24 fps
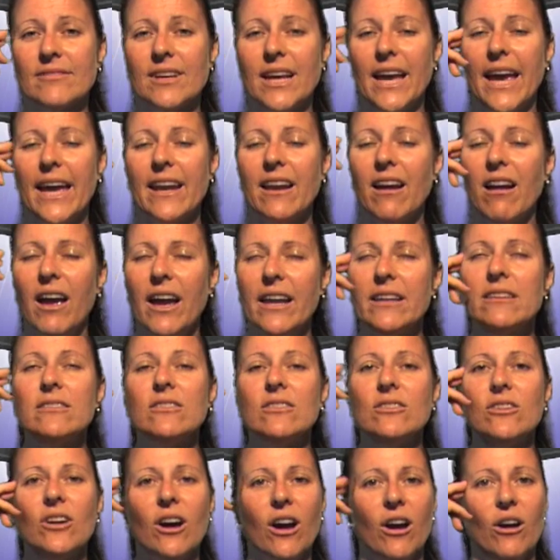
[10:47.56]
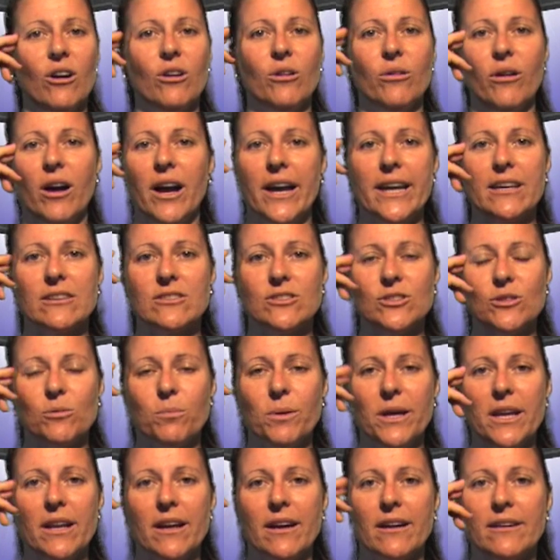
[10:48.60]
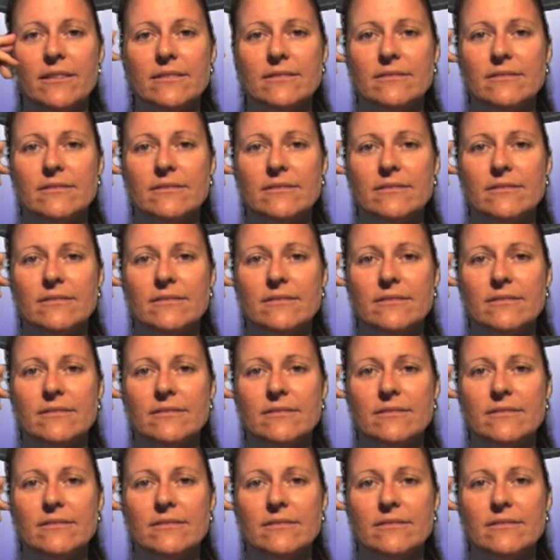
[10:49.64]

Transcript: And I know I can do better.